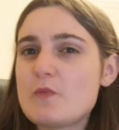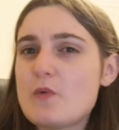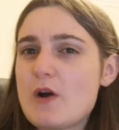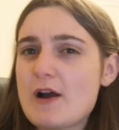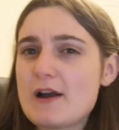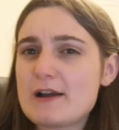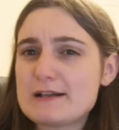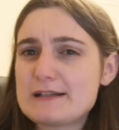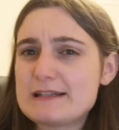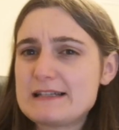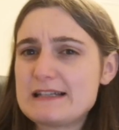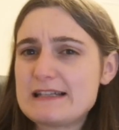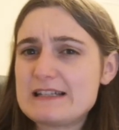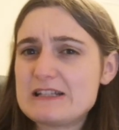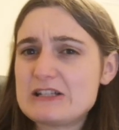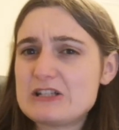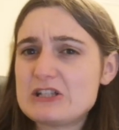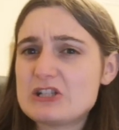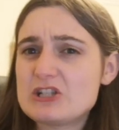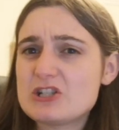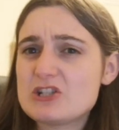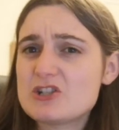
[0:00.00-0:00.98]
worked
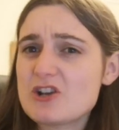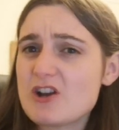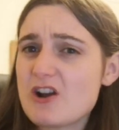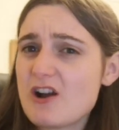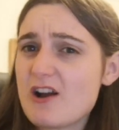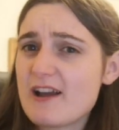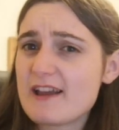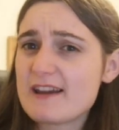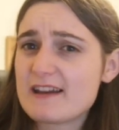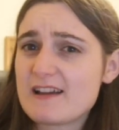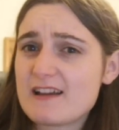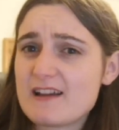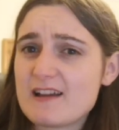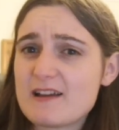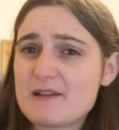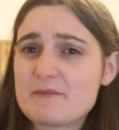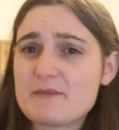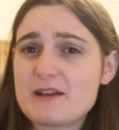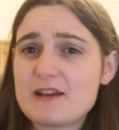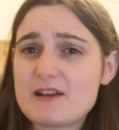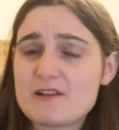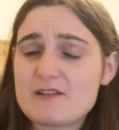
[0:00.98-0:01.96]
in China,
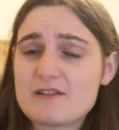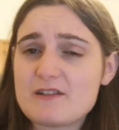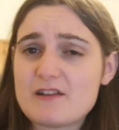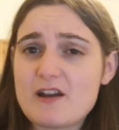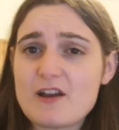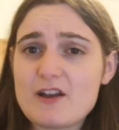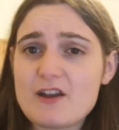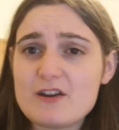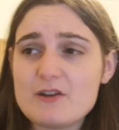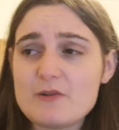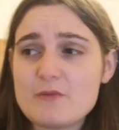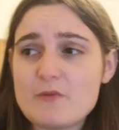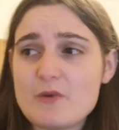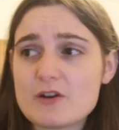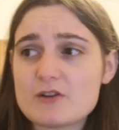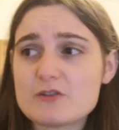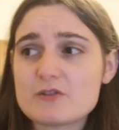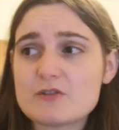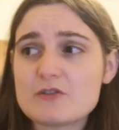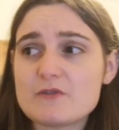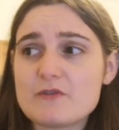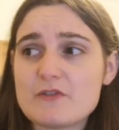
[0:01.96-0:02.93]
I mean, I only
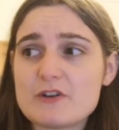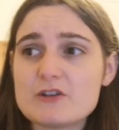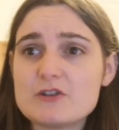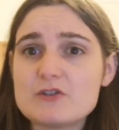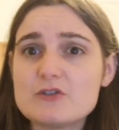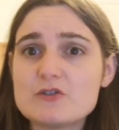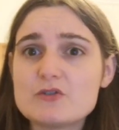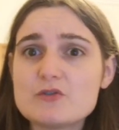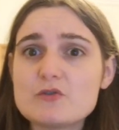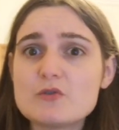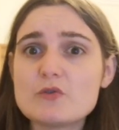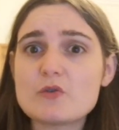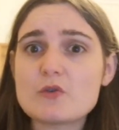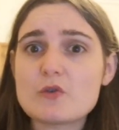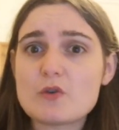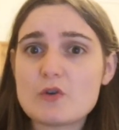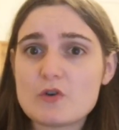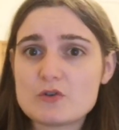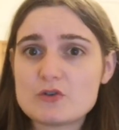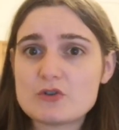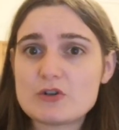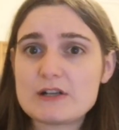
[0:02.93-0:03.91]
worked on a very short
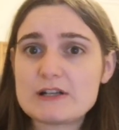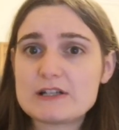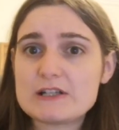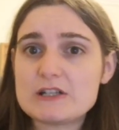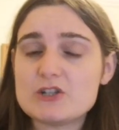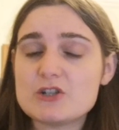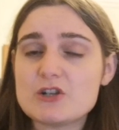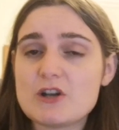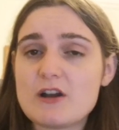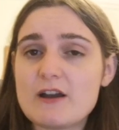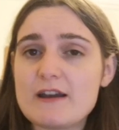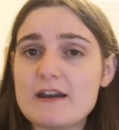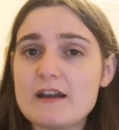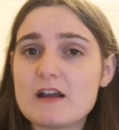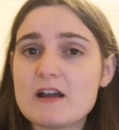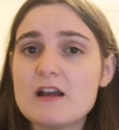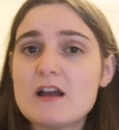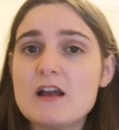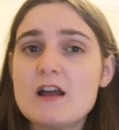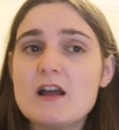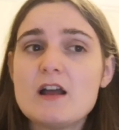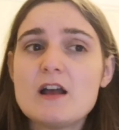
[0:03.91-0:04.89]
contract in
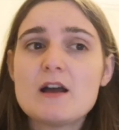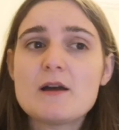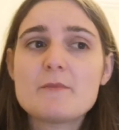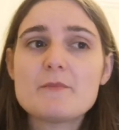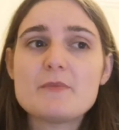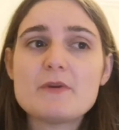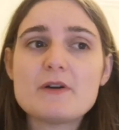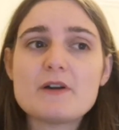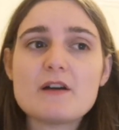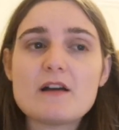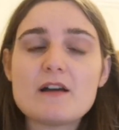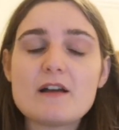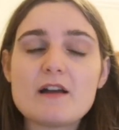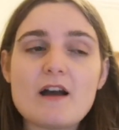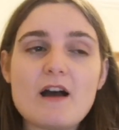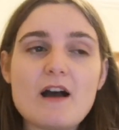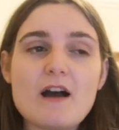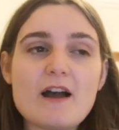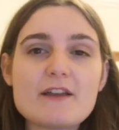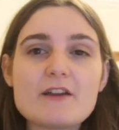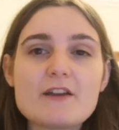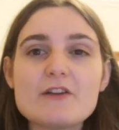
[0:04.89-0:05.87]
China, but
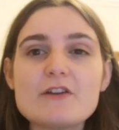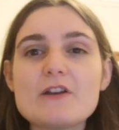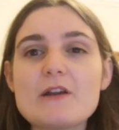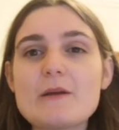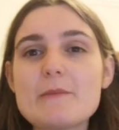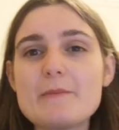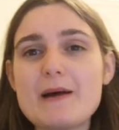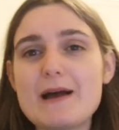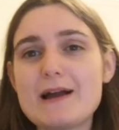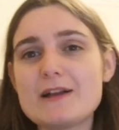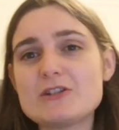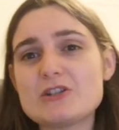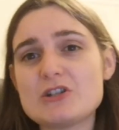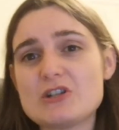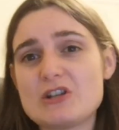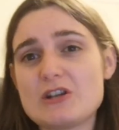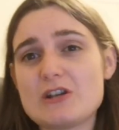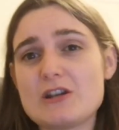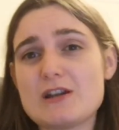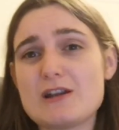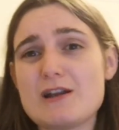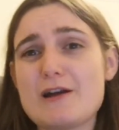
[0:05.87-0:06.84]
I couldn't
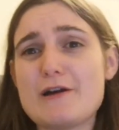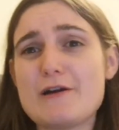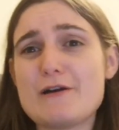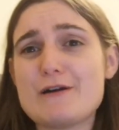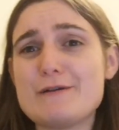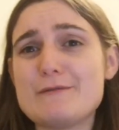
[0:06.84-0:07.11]
imagine